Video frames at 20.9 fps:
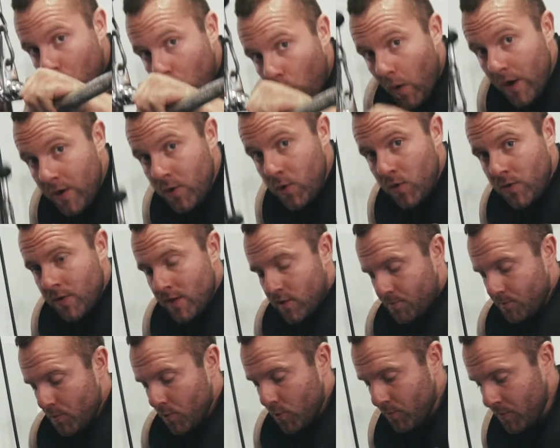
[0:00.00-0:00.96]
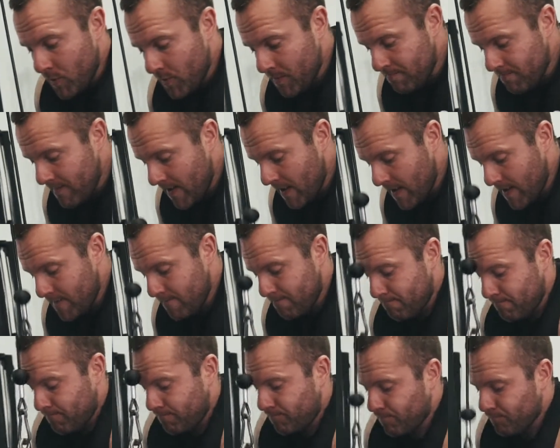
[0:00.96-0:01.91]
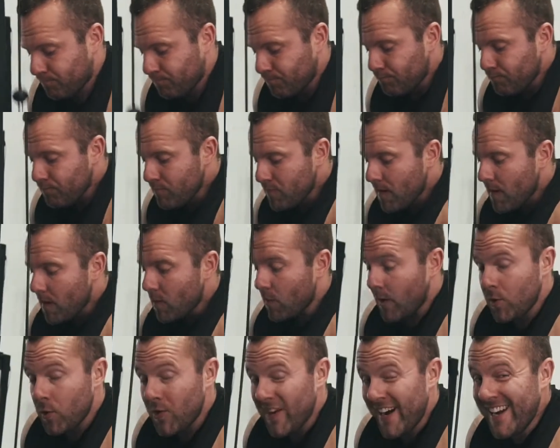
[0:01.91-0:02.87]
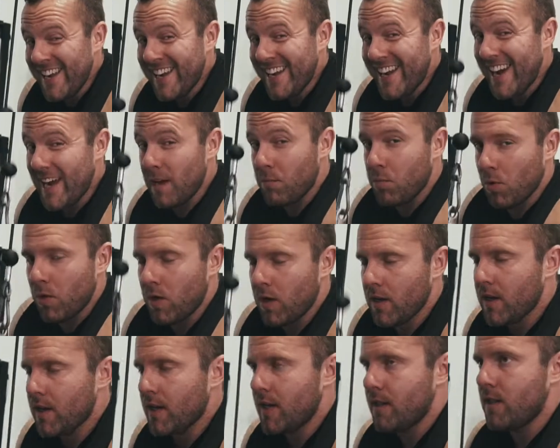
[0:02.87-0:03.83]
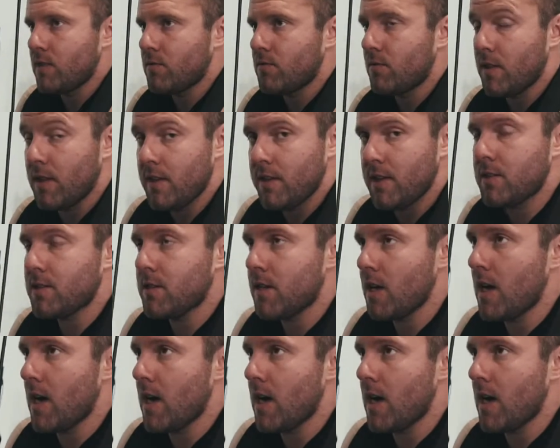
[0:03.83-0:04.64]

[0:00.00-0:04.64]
when doing this movement, when doing any cable in this